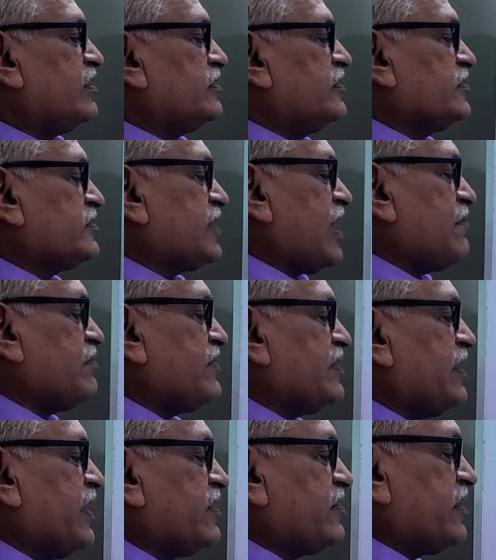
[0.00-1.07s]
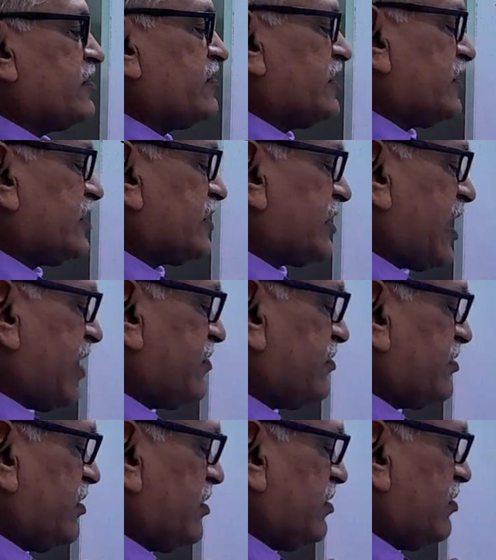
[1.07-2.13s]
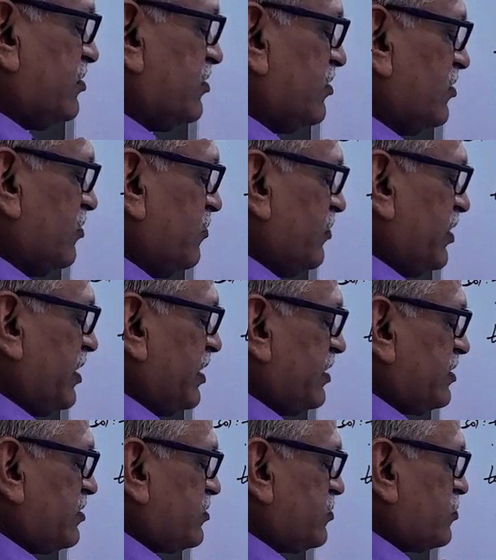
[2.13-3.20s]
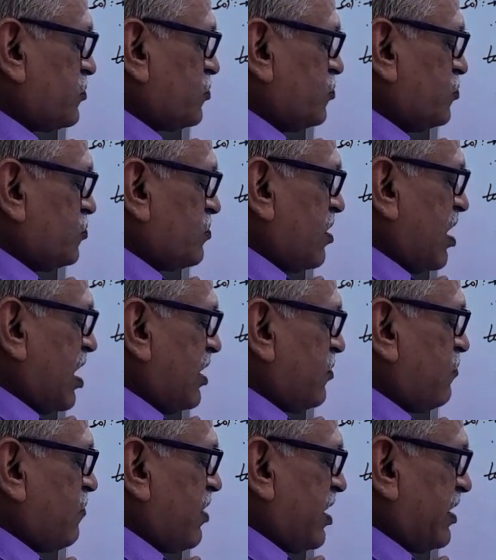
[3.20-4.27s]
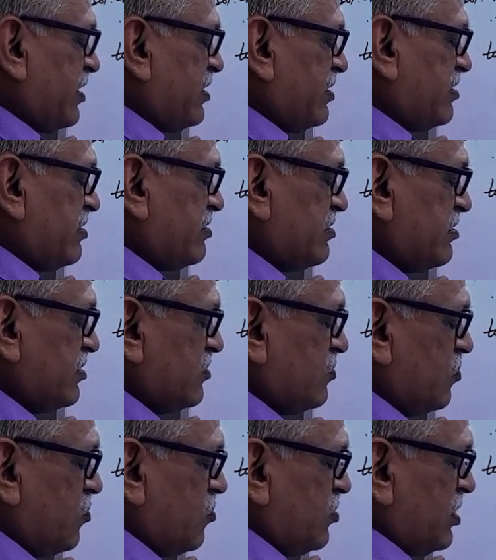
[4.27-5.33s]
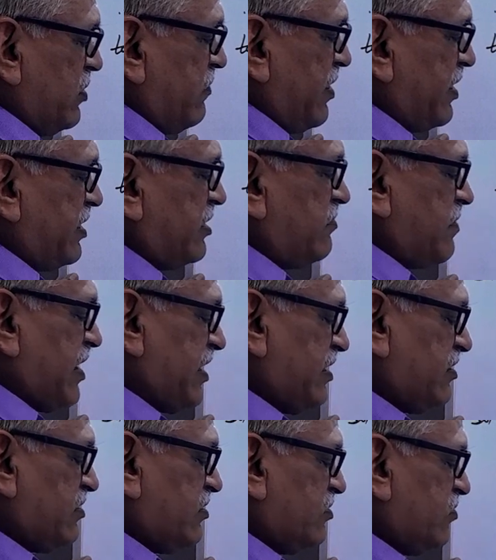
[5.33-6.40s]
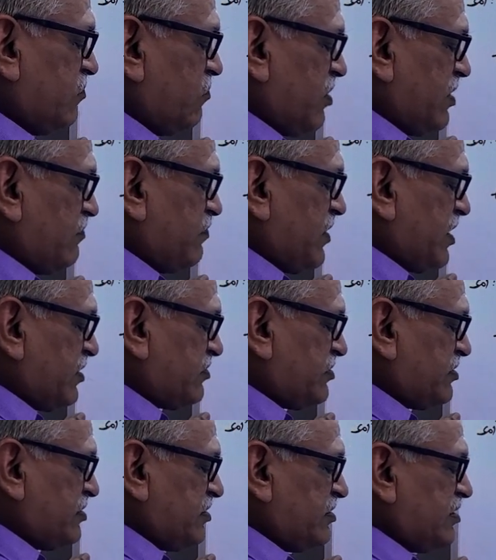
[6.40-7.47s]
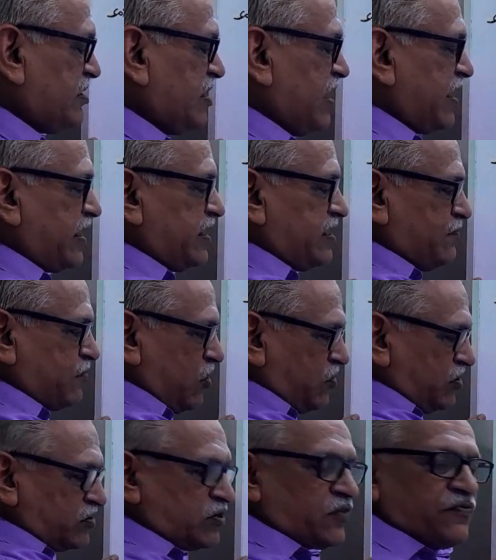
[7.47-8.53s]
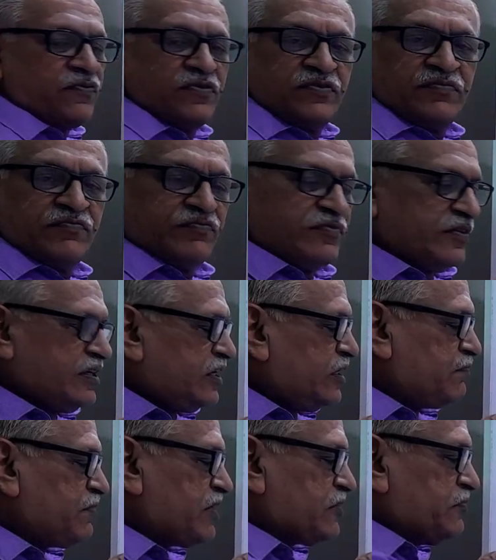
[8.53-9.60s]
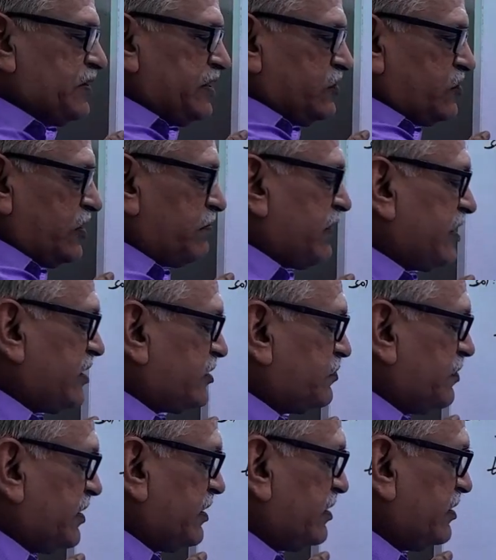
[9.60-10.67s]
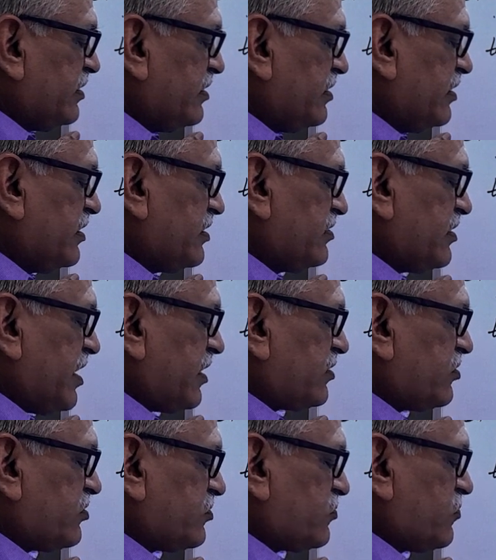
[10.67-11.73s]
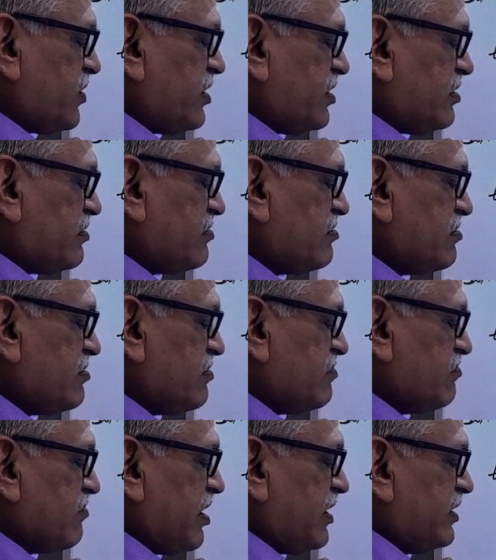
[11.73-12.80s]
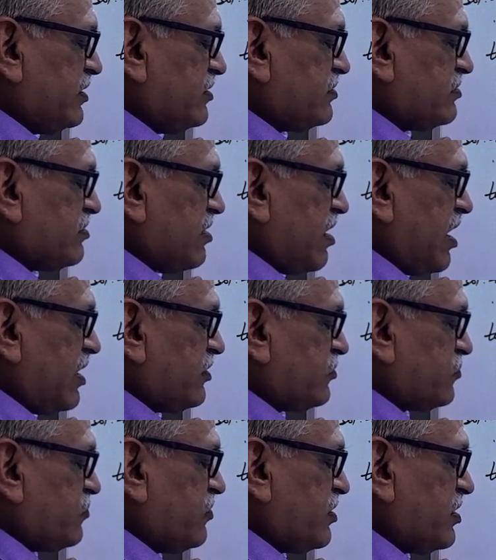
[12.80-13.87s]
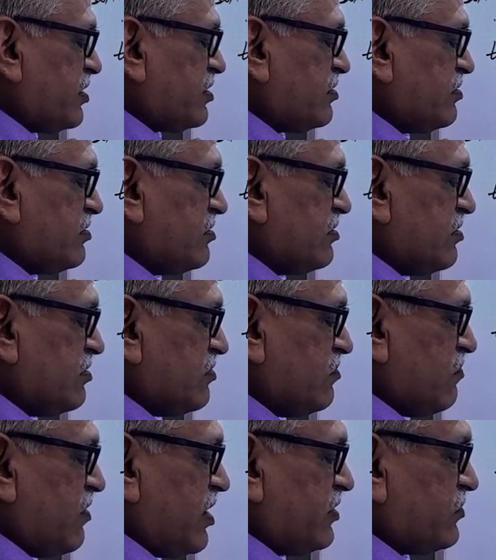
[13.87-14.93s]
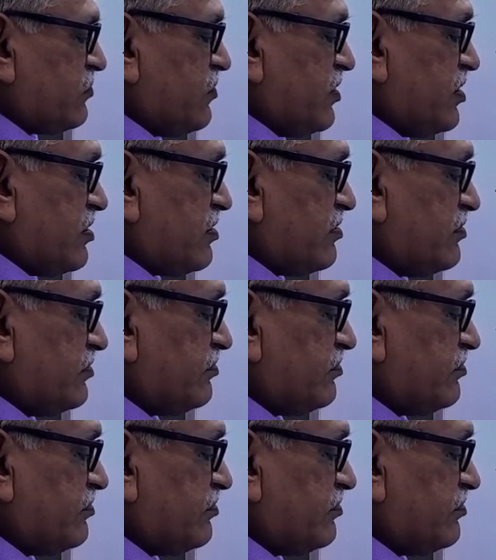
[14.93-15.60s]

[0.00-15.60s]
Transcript: this time x get cancel, we get 2iy whole divided by 1 plus, again a product of a plus b into a minus b, it is x square minus I square y square,